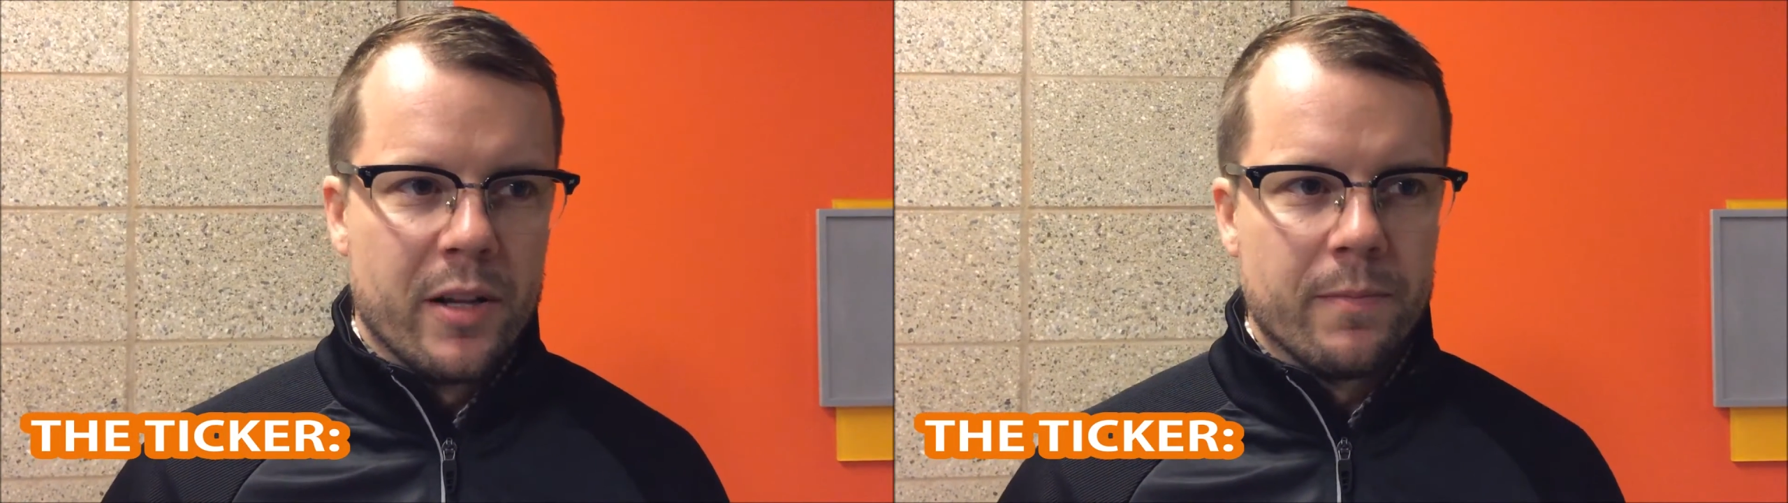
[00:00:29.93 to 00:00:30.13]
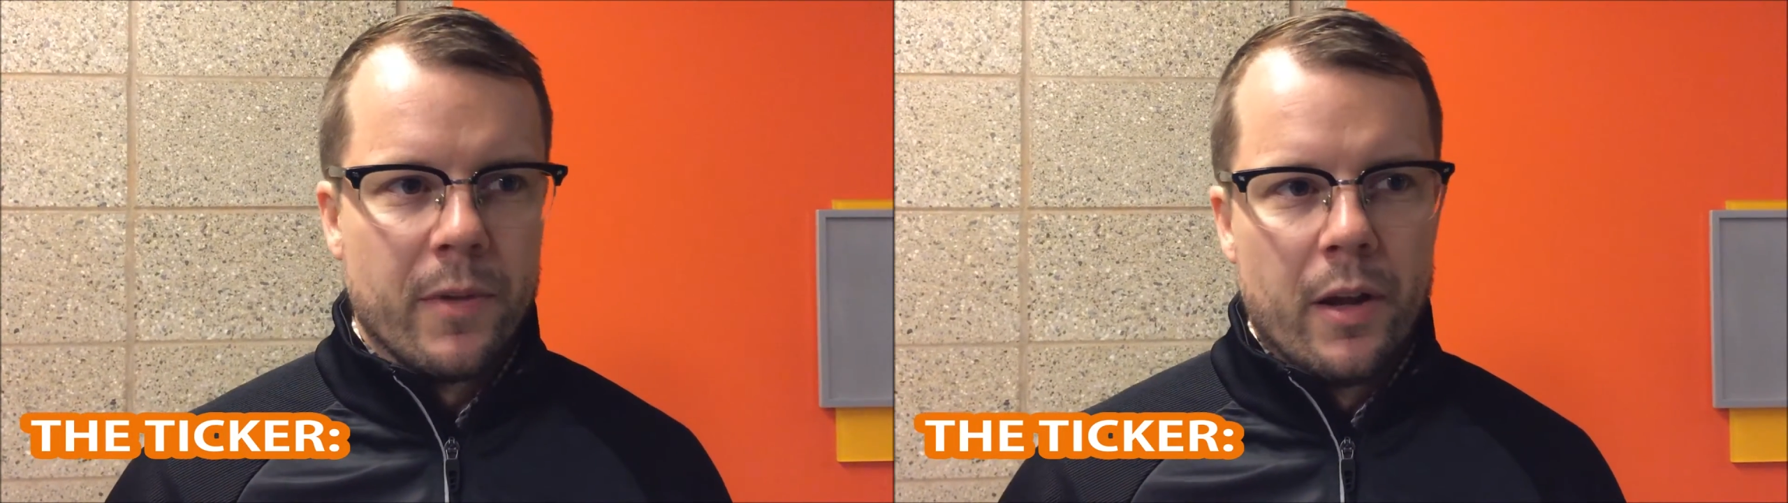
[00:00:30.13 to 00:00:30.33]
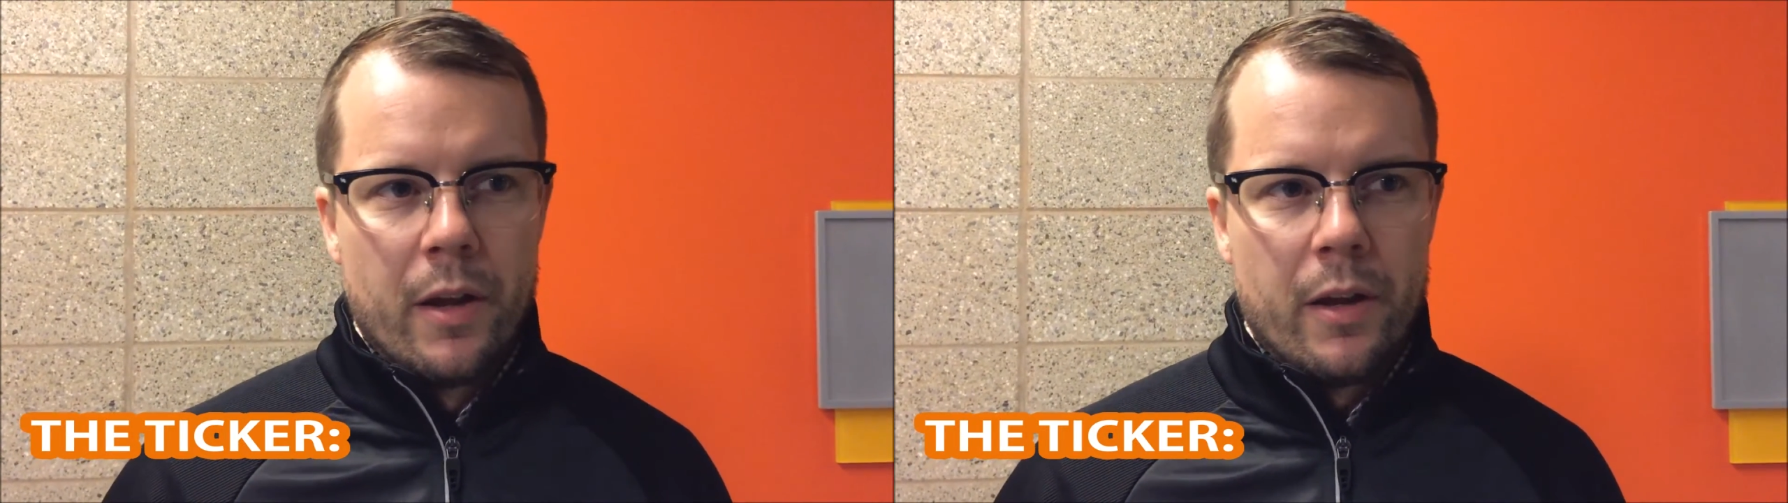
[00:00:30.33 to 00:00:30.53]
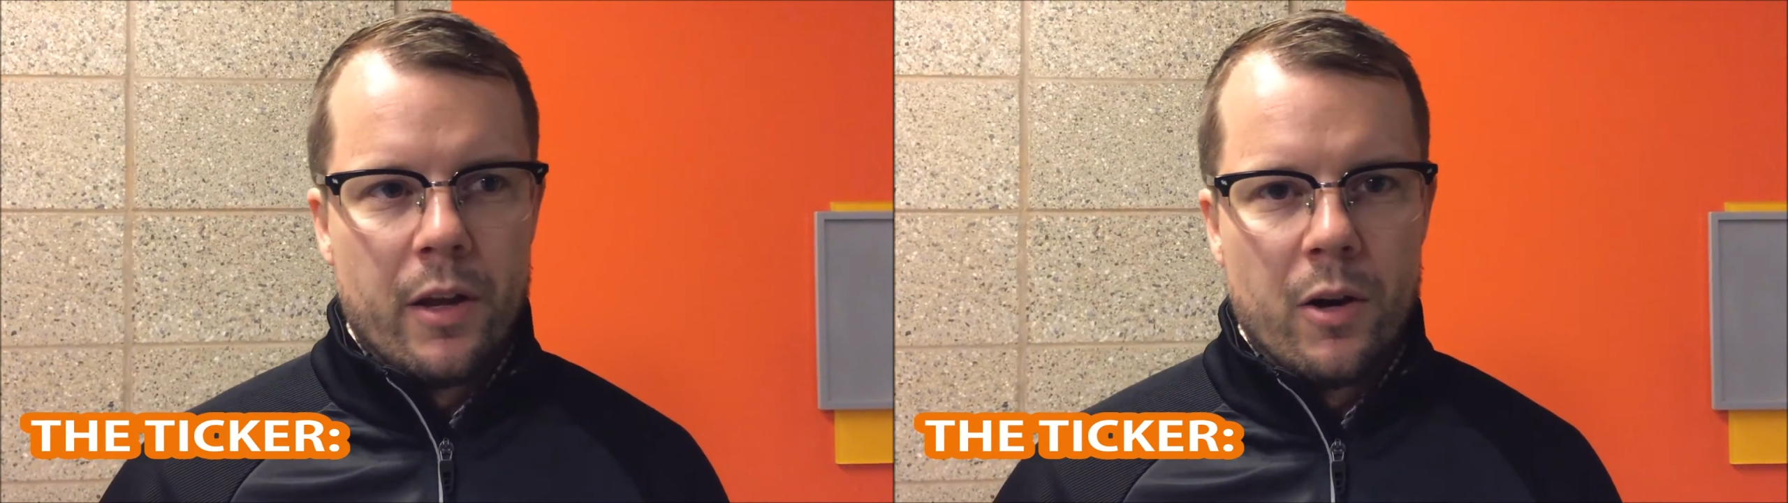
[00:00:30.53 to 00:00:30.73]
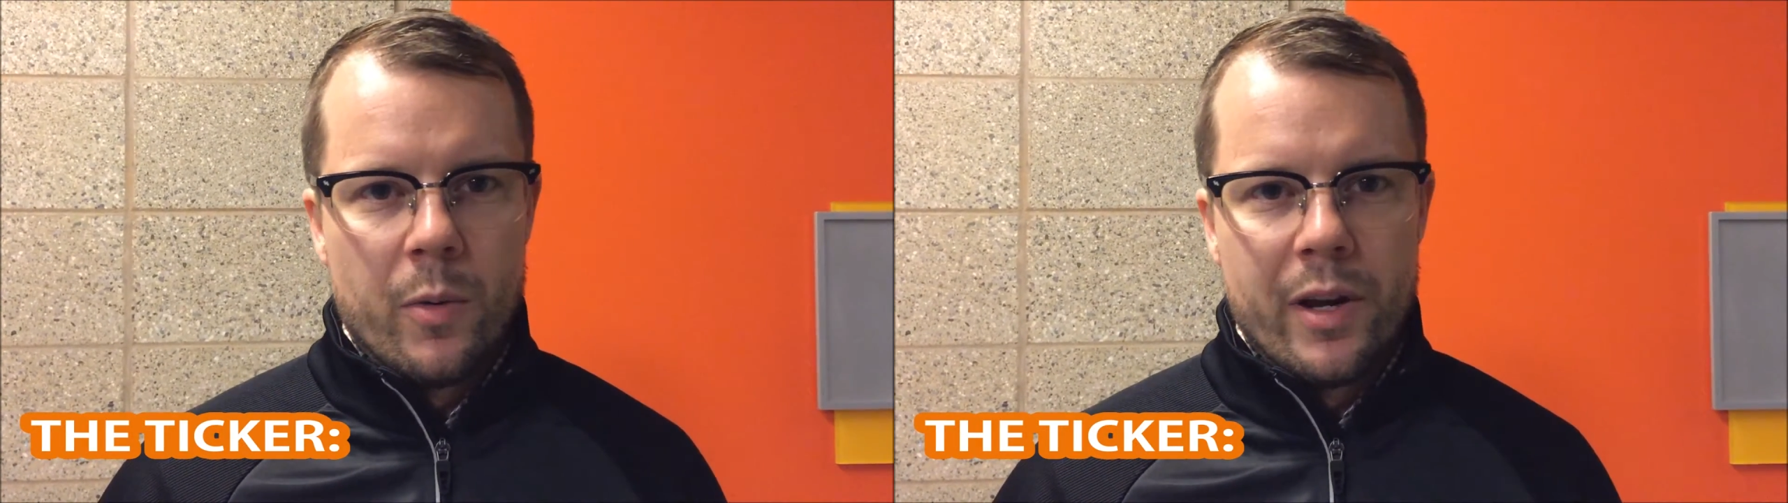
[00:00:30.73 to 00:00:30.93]
And,
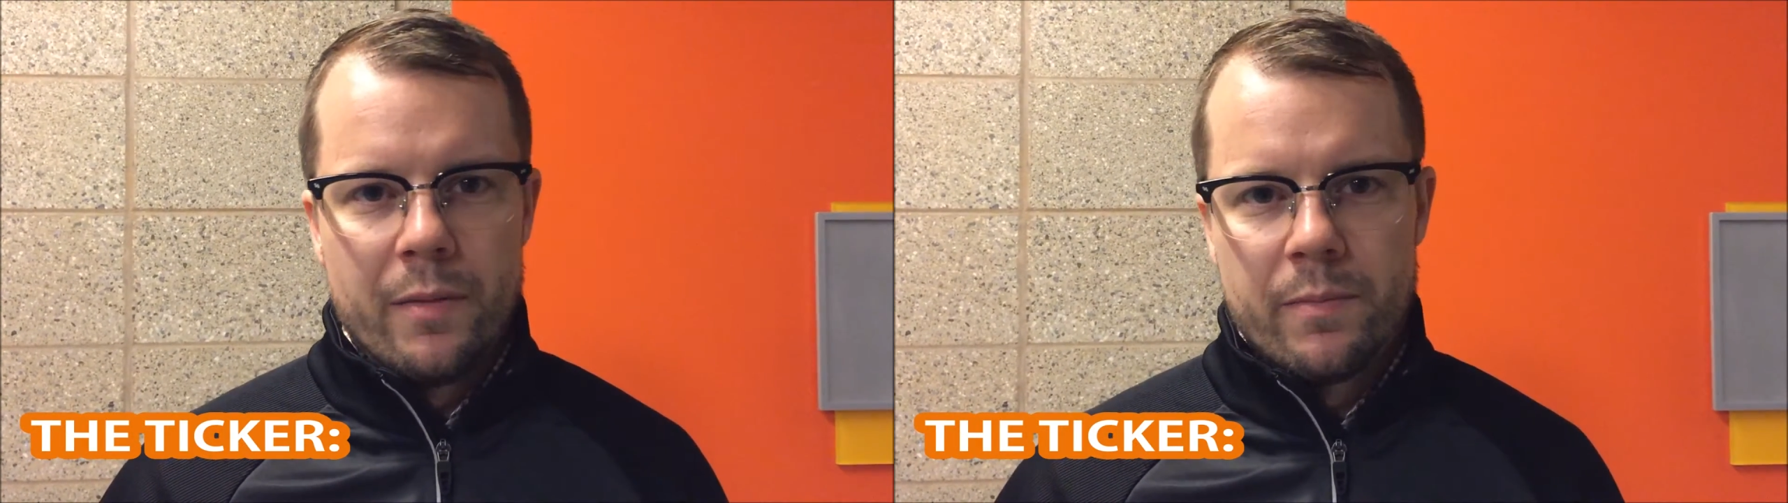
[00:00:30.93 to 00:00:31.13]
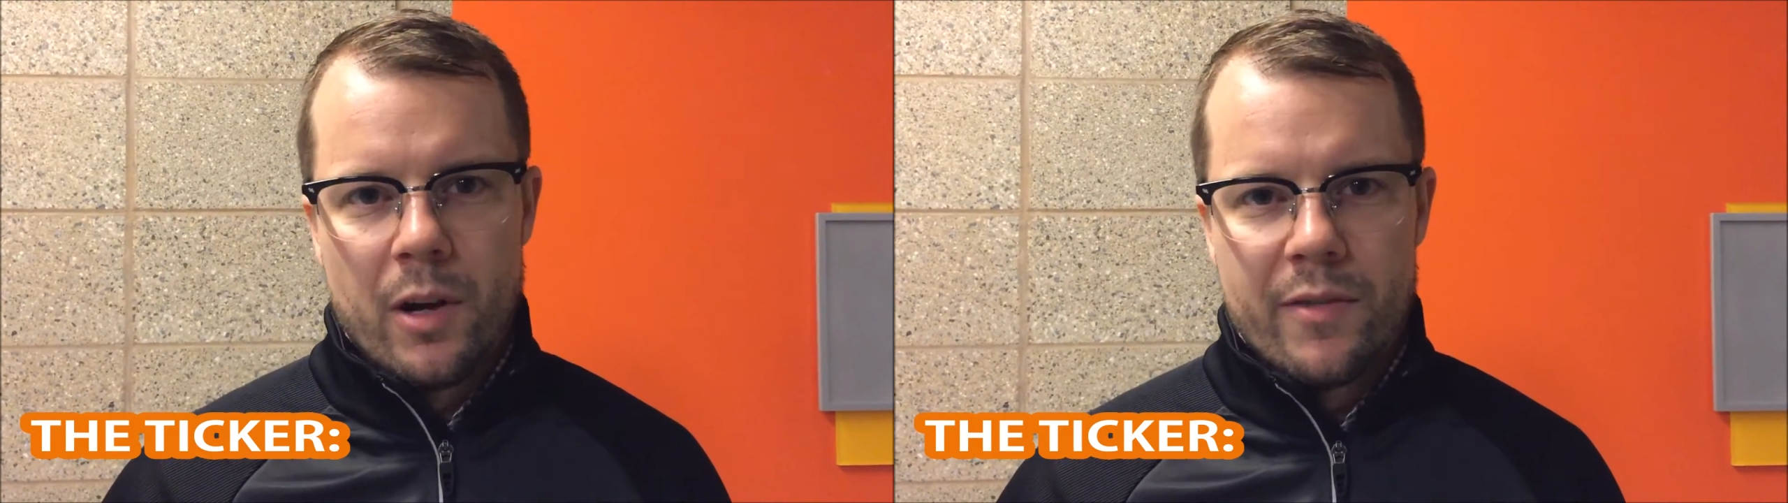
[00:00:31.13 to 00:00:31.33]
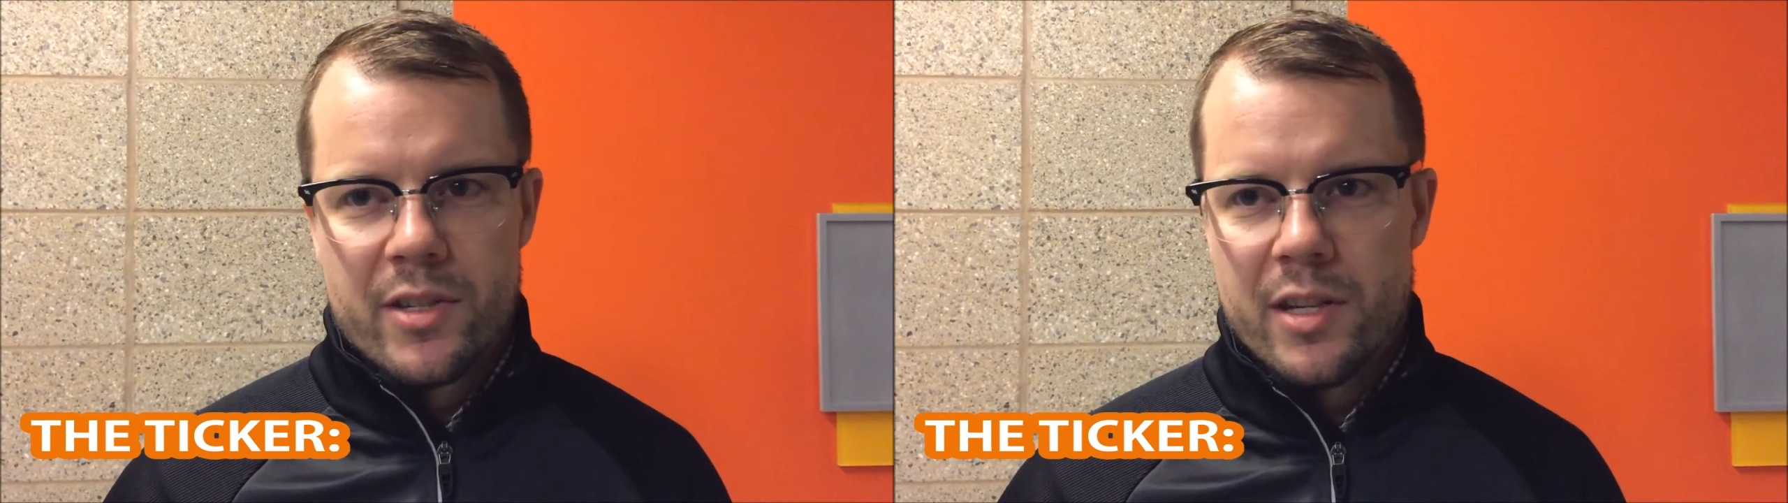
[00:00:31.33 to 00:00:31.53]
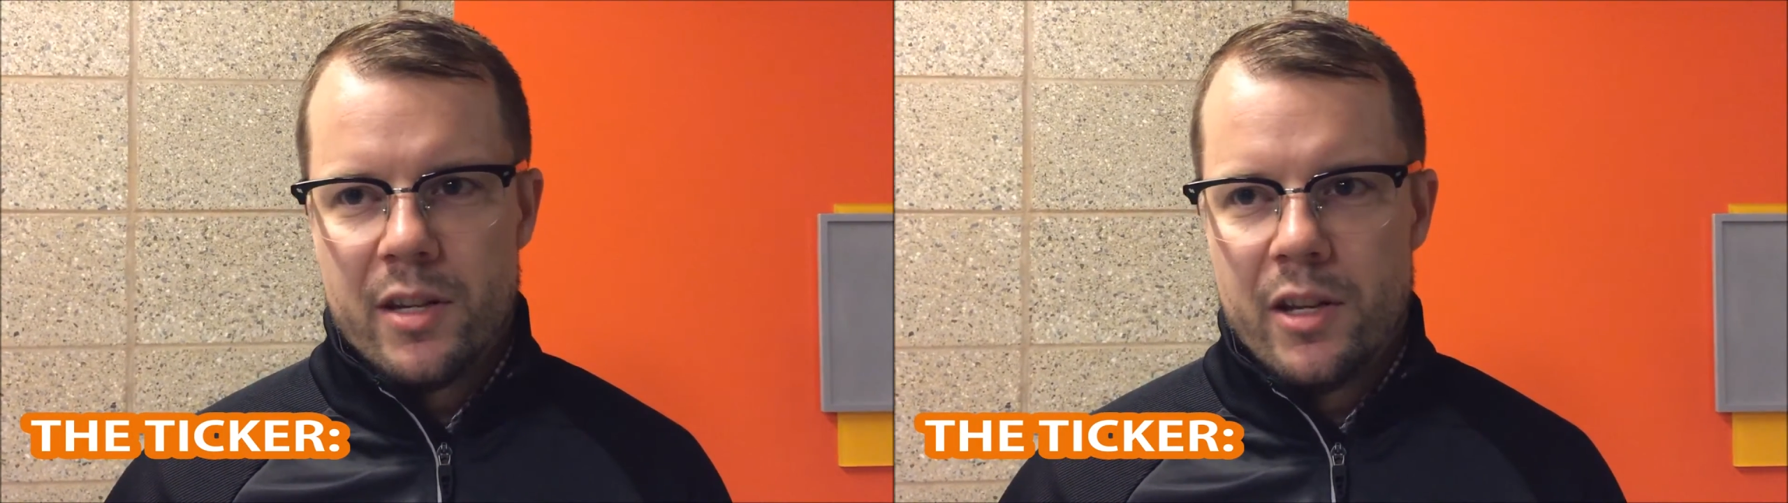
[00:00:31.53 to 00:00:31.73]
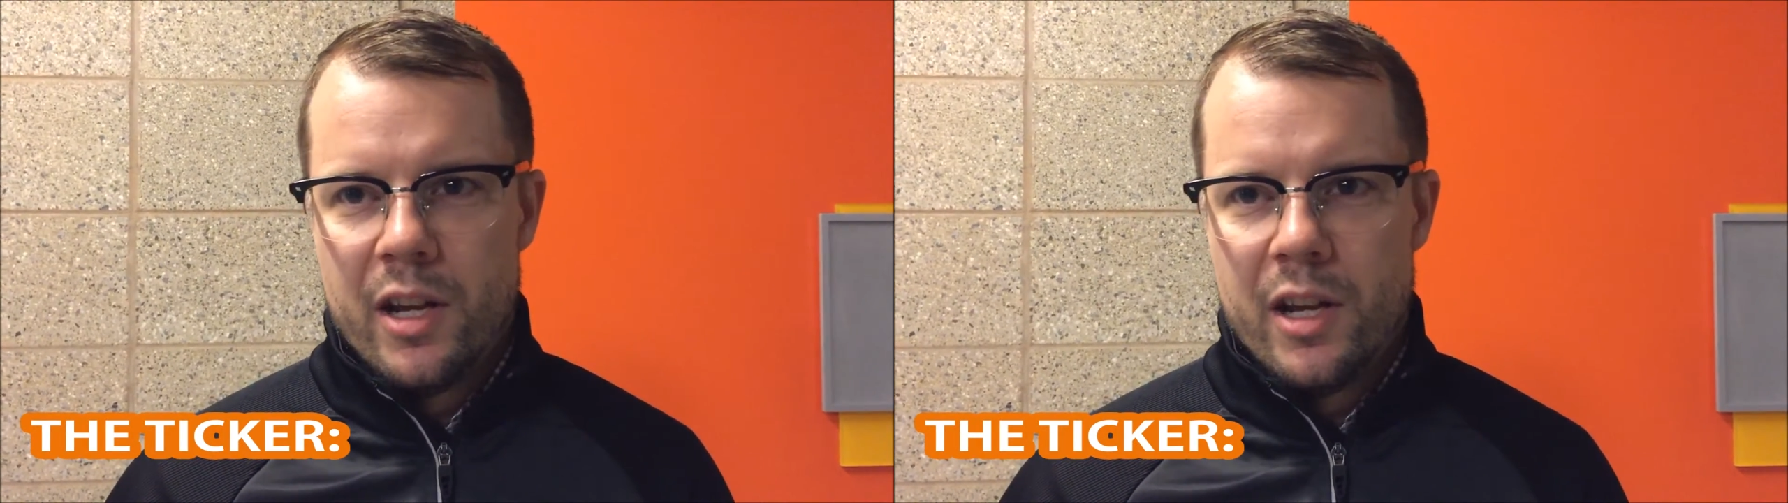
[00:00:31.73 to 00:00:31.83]
you